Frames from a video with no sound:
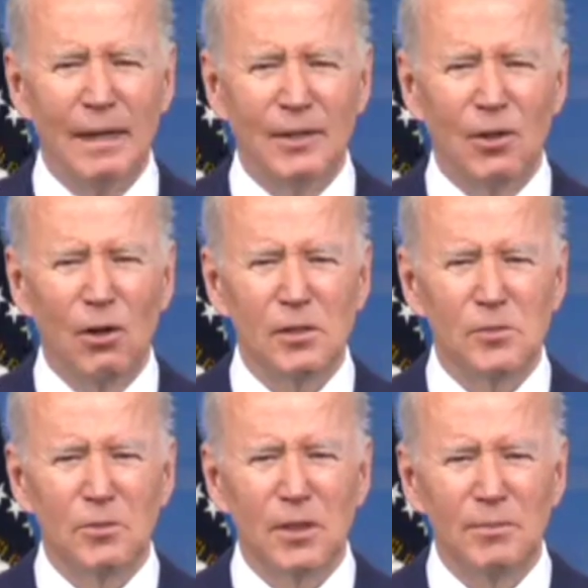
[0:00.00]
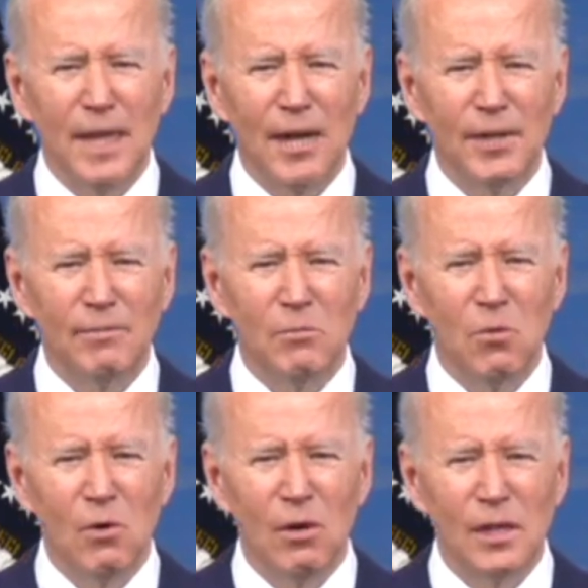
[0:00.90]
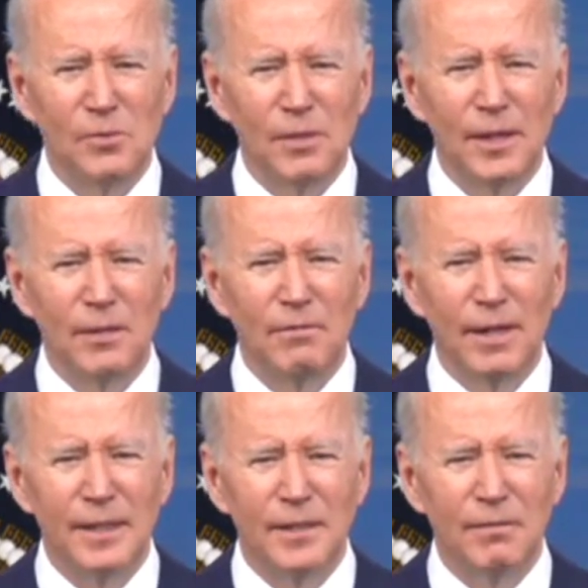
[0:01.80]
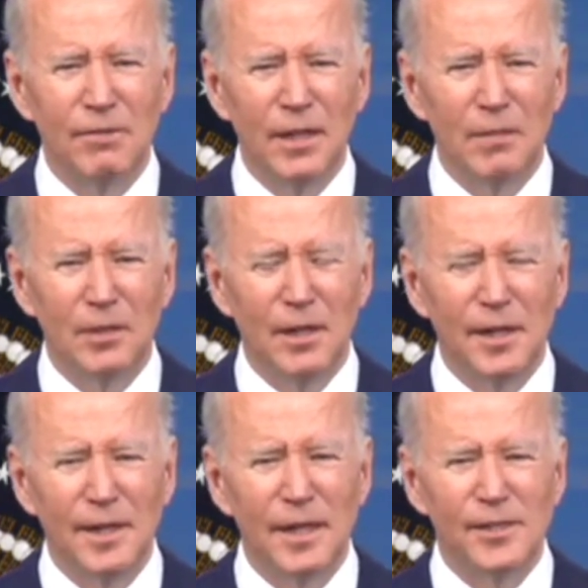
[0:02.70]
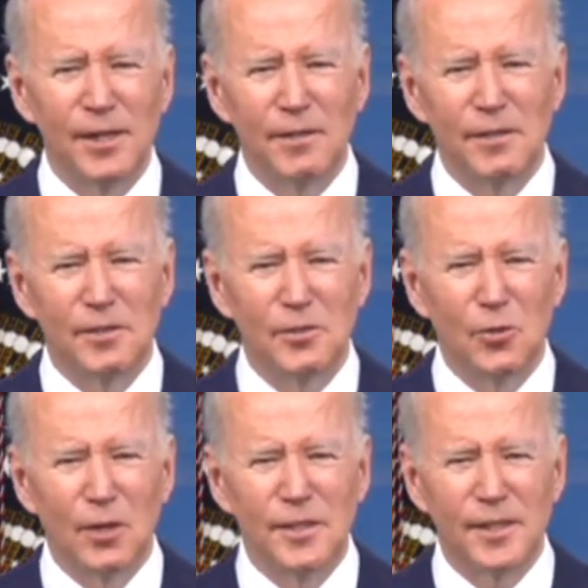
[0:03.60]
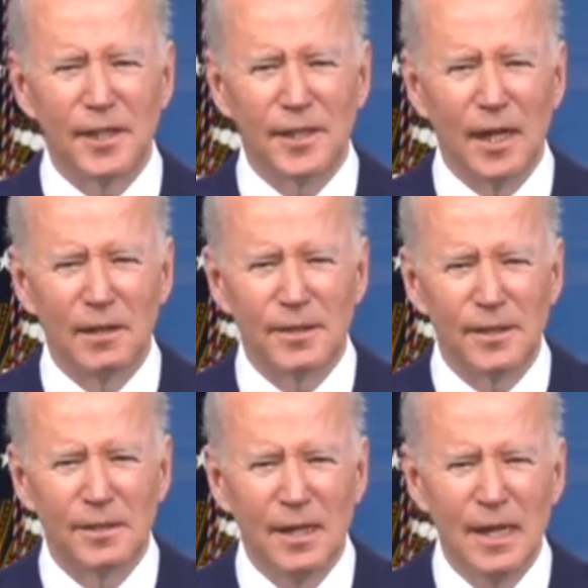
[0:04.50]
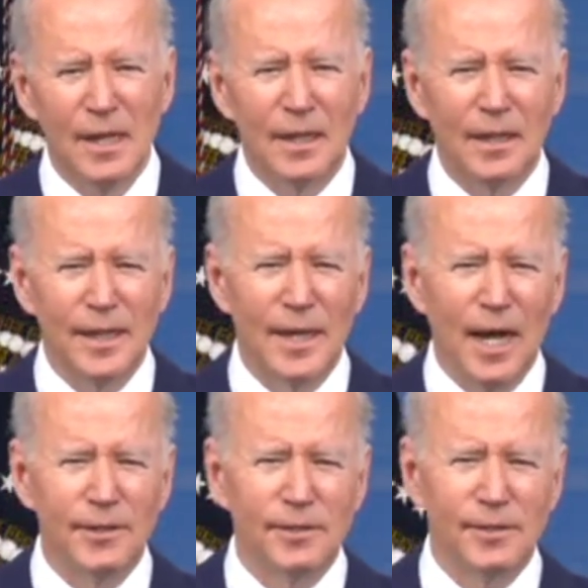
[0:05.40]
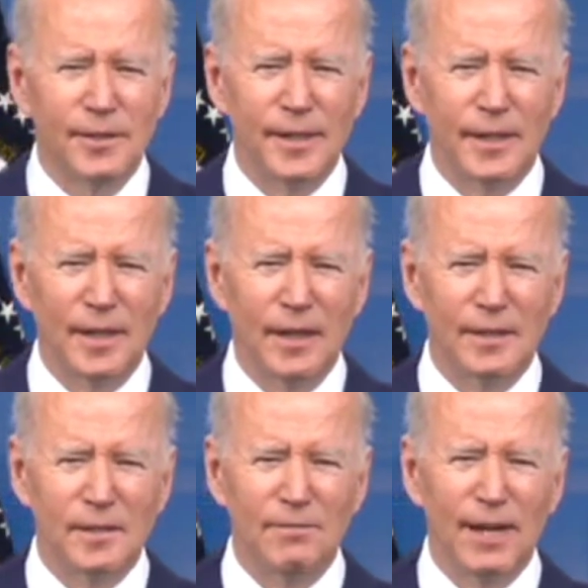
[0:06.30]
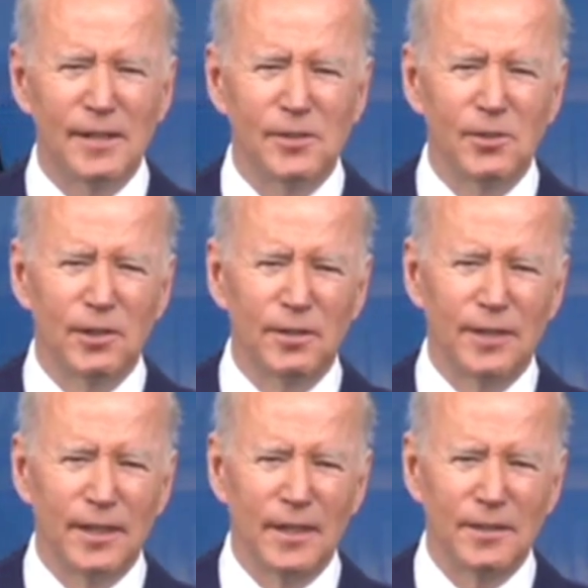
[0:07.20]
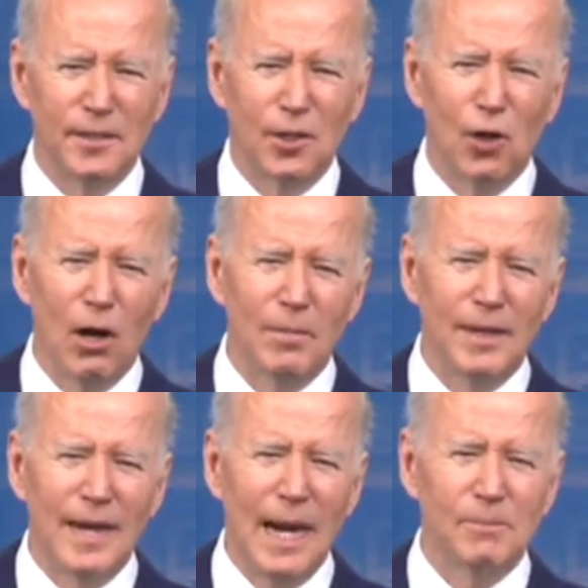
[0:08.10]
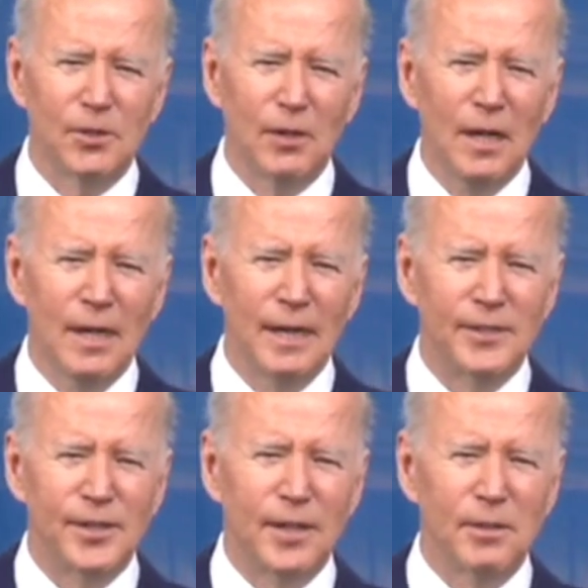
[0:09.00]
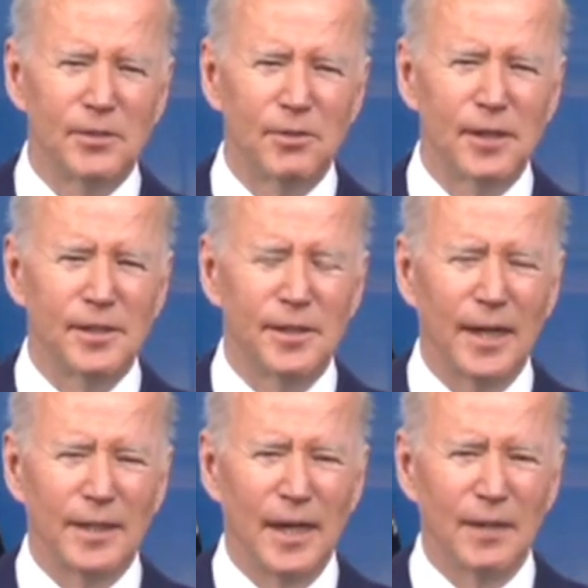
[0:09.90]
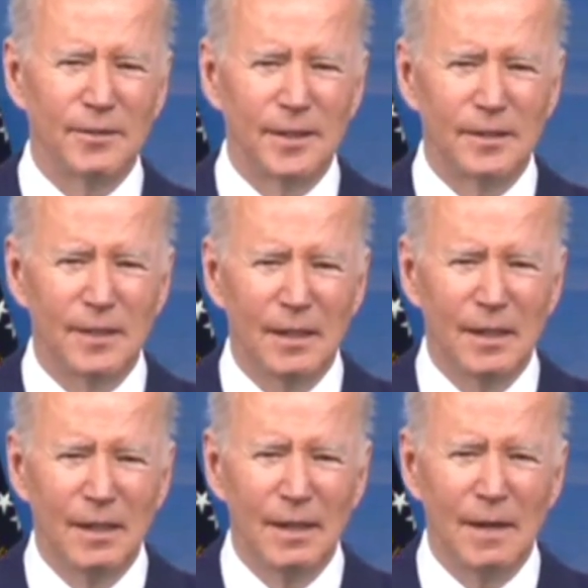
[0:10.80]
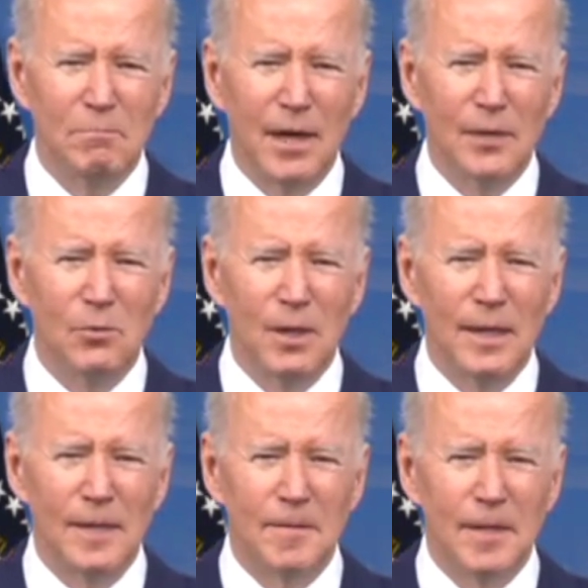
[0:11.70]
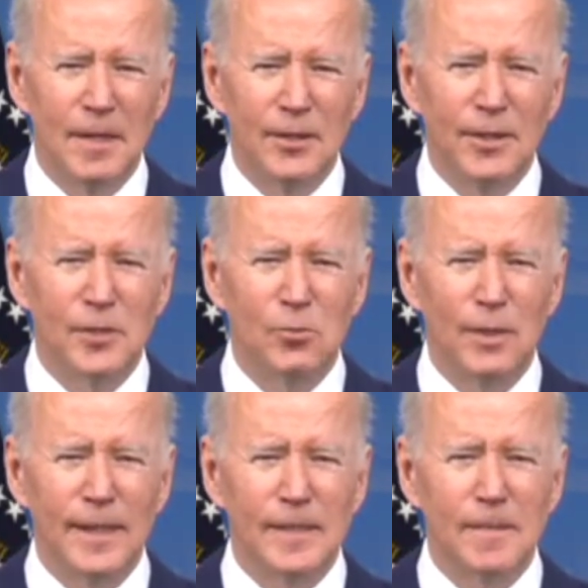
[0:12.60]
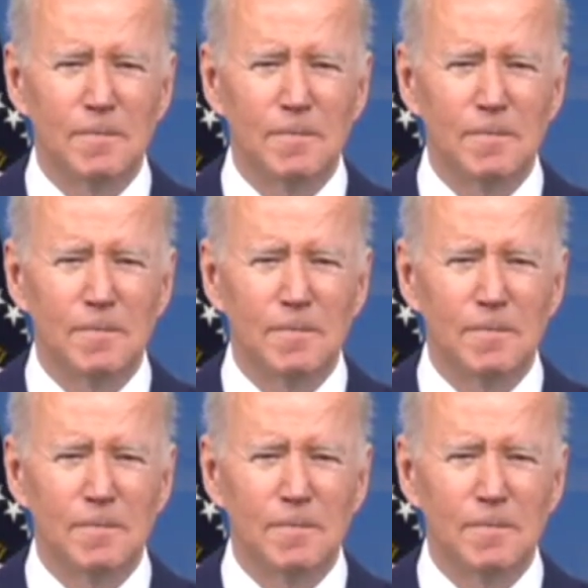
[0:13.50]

Costs will come down even more as we innovate and develop cutting-edge energy storage technologies, clean hydrogen technology, advanced nuclear technology, carbon capture and sequestration technologies. And by the way, this week's